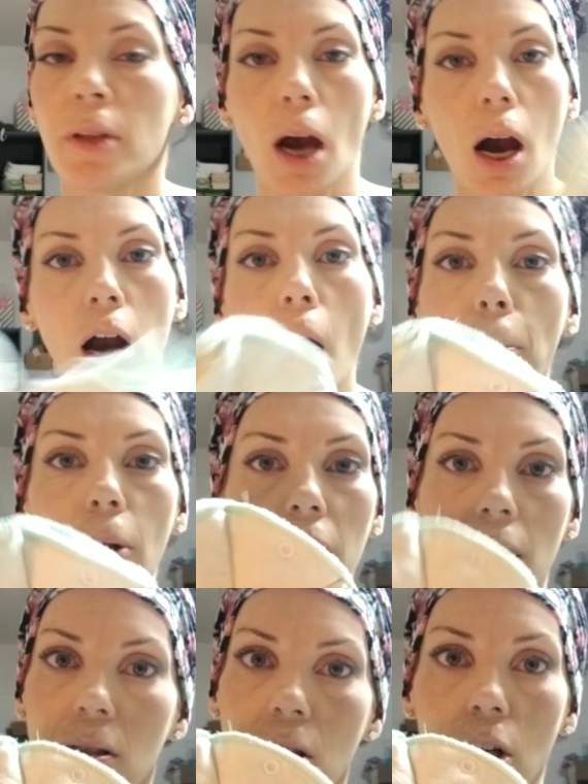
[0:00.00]
a couple
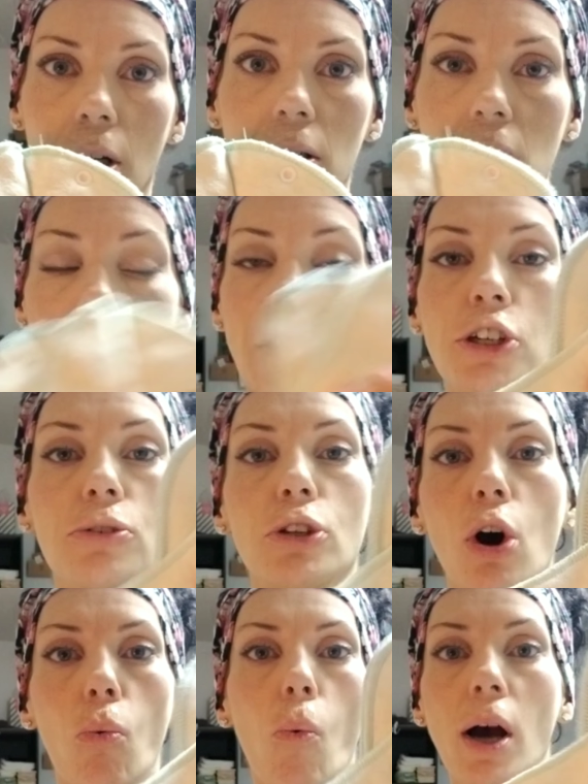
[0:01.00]
inserts and you
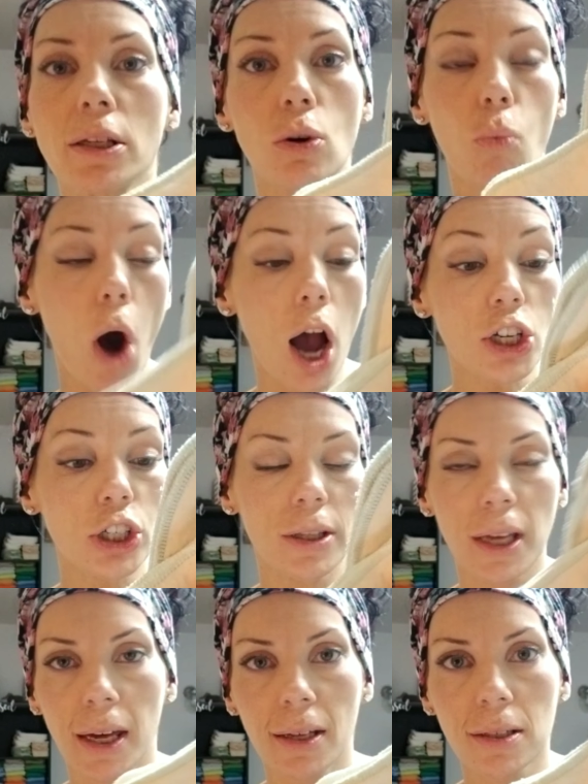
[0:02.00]
don't want to wash
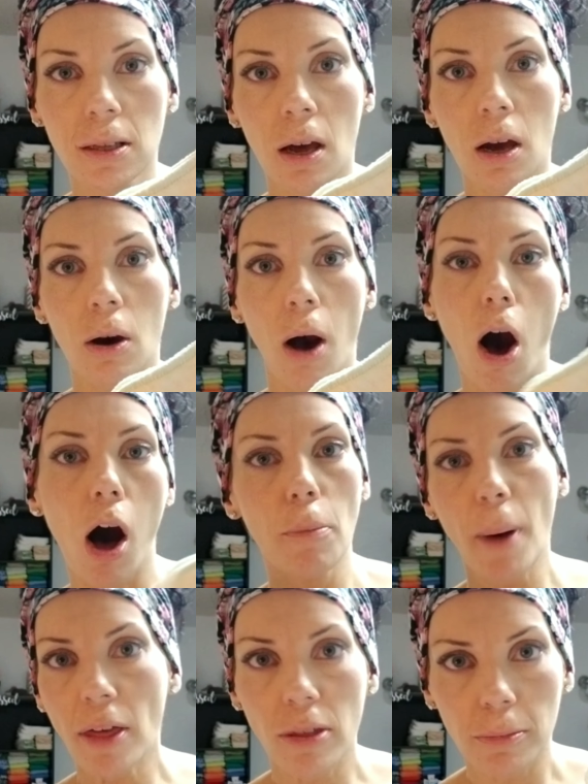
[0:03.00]
these all
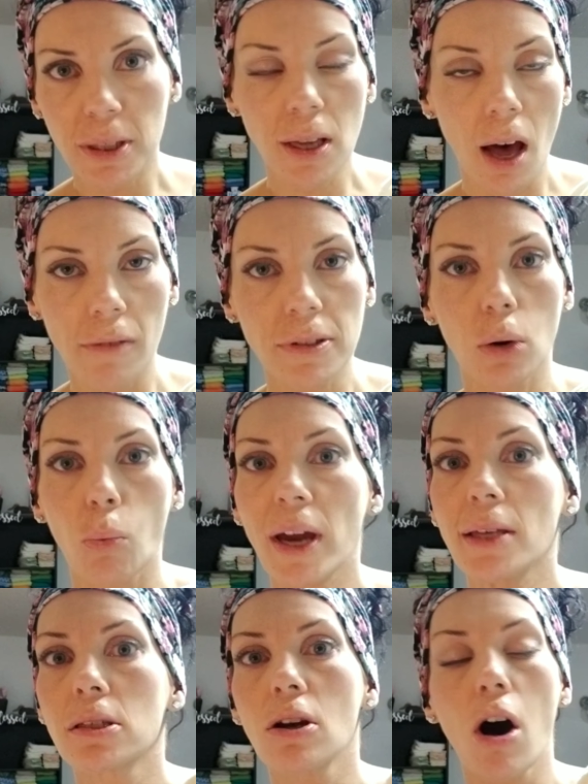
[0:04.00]
by themselves and
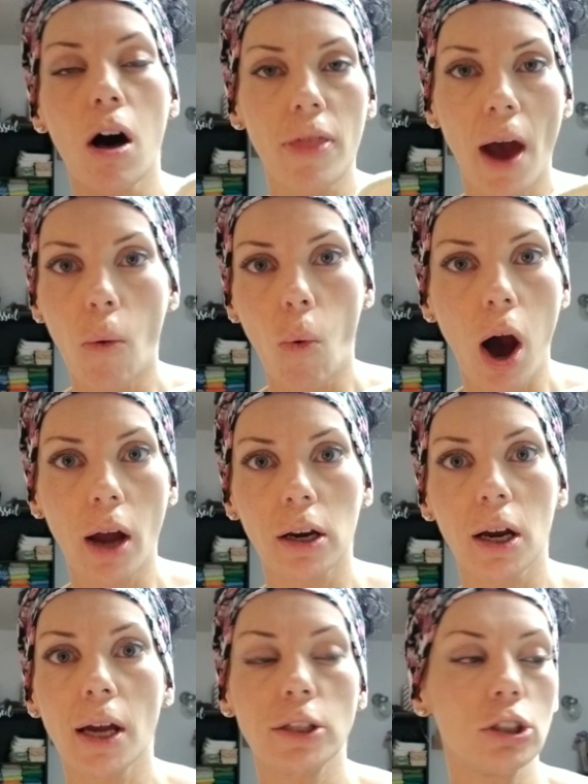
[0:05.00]
waste all that
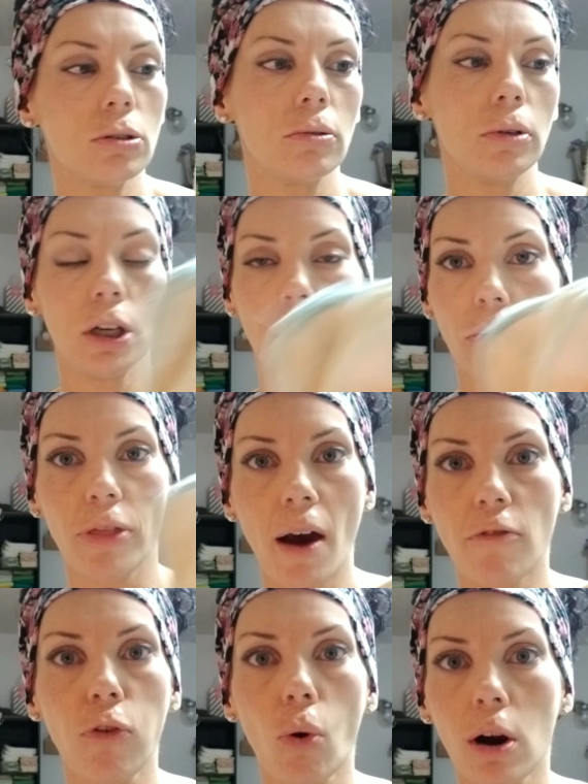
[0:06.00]
water and do, you know,
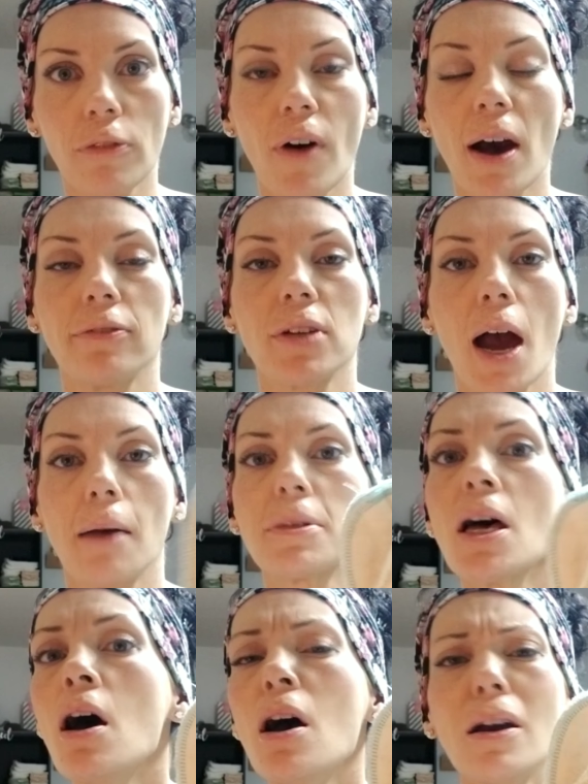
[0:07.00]
that four or five times.